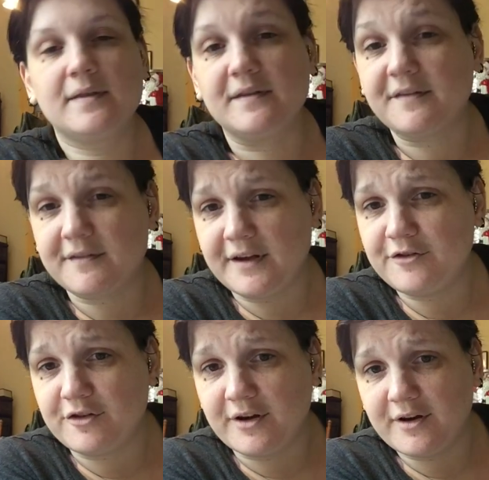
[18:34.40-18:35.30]
the
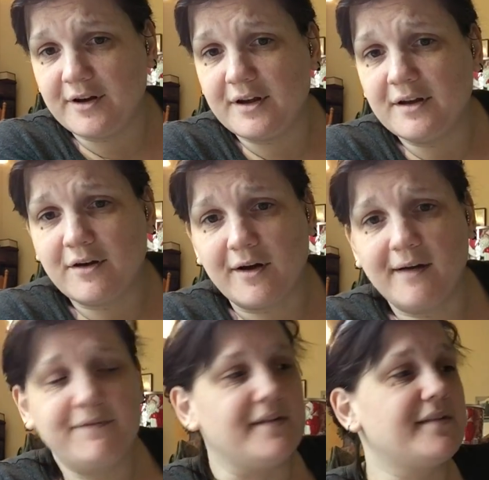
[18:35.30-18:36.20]
stationery
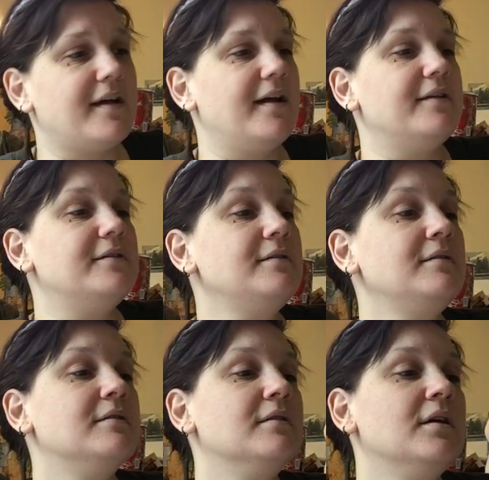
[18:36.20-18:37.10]
office aisle
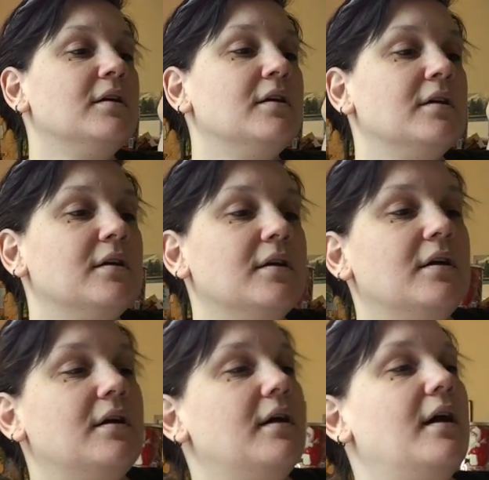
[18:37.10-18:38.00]

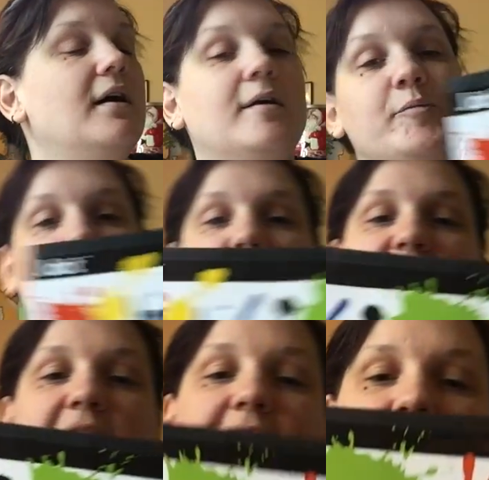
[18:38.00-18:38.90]

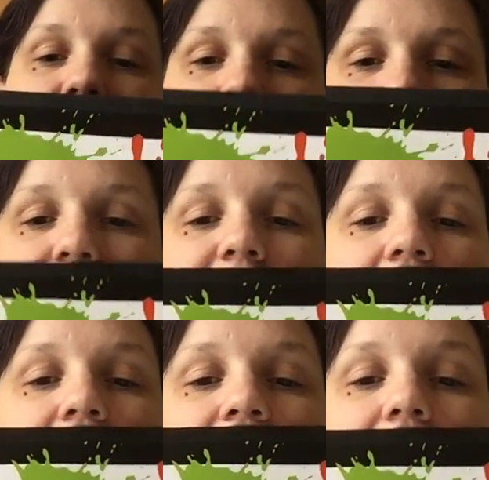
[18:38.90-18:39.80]
was this
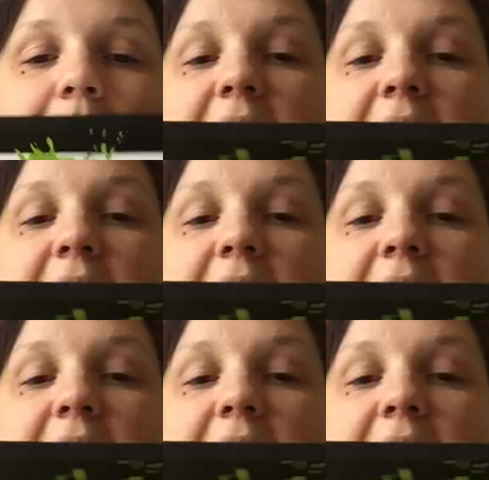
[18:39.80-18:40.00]
finger